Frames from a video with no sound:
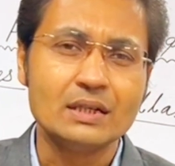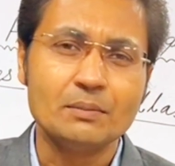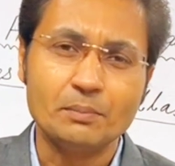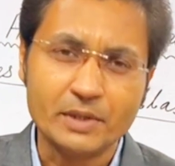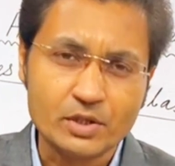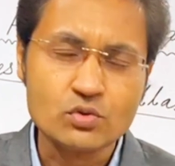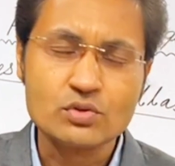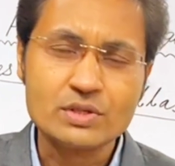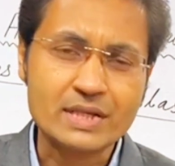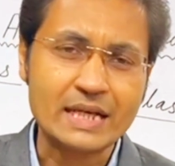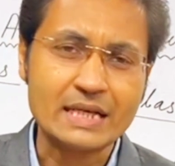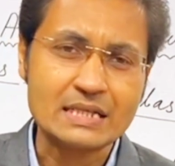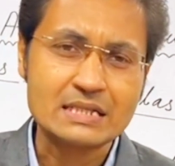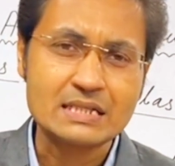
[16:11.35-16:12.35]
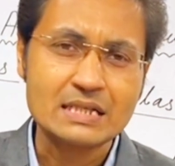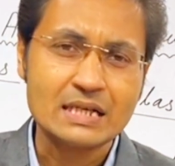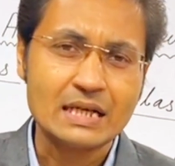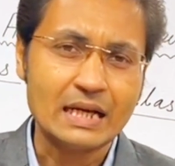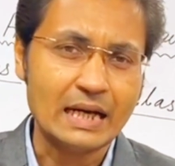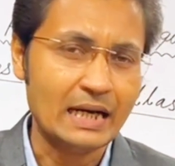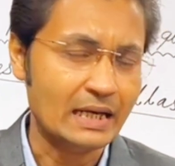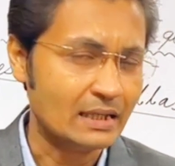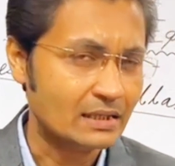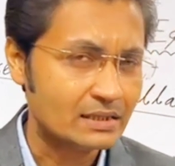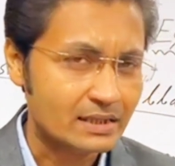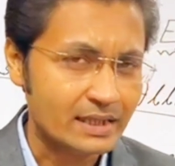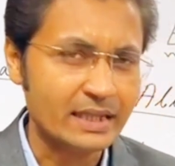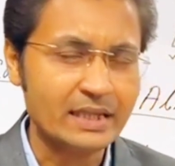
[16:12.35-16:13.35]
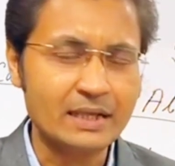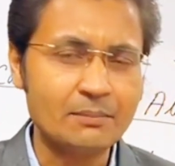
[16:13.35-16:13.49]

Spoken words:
Mithus case and K.